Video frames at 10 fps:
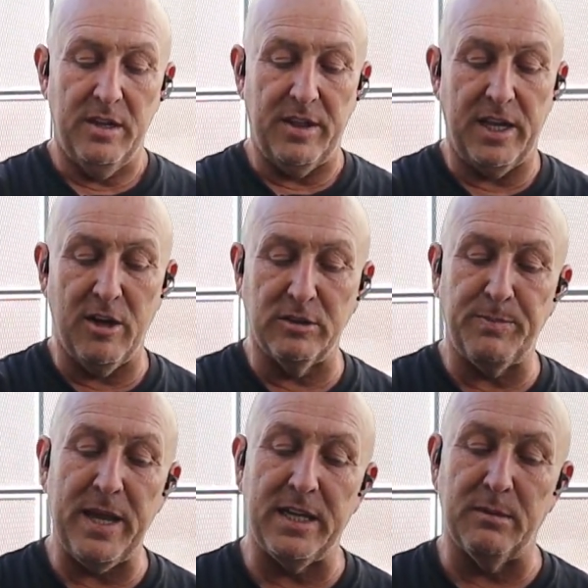that goes
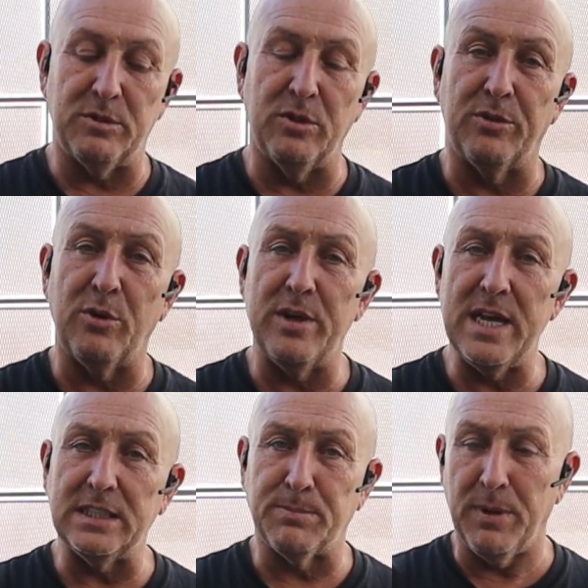back up to a three
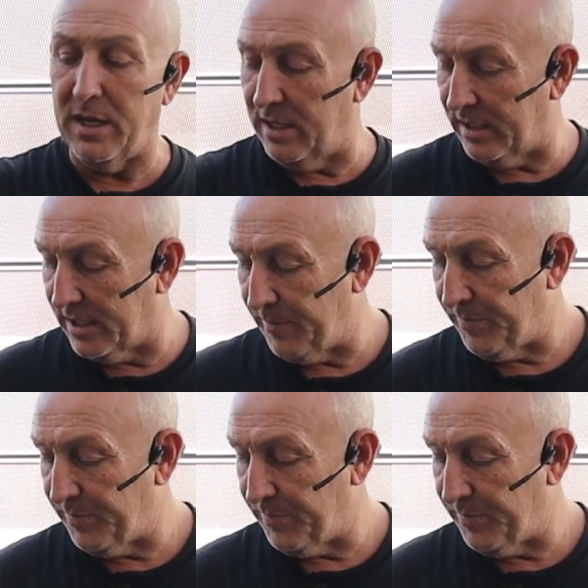eighths plug.